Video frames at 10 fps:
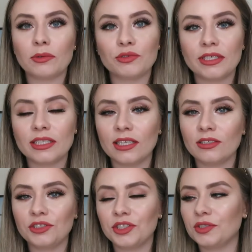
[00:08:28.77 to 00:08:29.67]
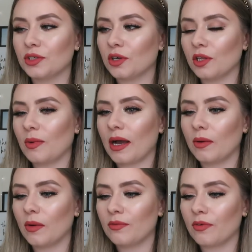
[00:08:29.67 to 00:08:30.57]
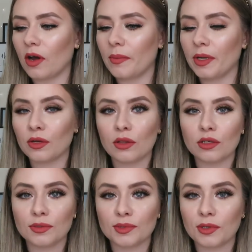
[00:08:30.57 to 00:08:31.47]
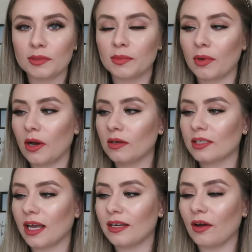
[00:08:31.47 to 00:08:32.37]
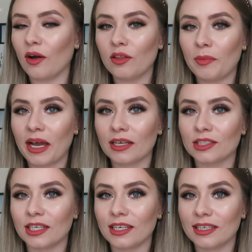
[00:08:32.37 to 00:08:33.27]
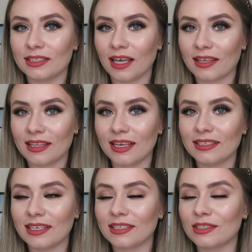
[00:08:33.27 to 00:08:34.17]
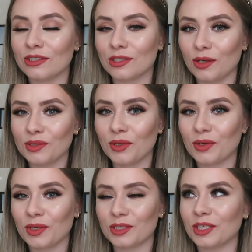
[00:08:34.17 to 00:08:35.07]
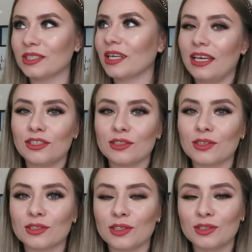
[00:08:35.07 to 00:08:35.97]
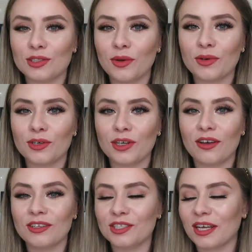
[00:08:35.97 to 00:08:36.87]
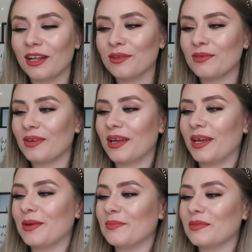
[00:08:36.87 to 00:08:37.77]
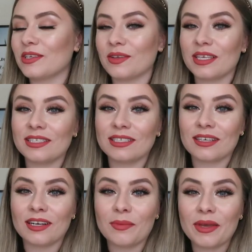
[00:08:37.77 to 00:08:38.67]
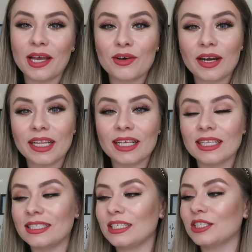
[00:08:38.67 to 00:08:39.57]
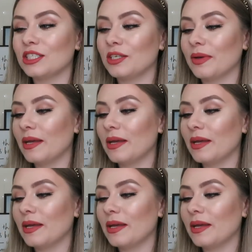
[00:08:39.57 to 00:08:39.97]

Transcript: I was recently introduced to Colour Wow from another subscription box and all the packaging is like this it is so so gorgeous it just looks so good on the shelf um, so this is going to be a great little addition to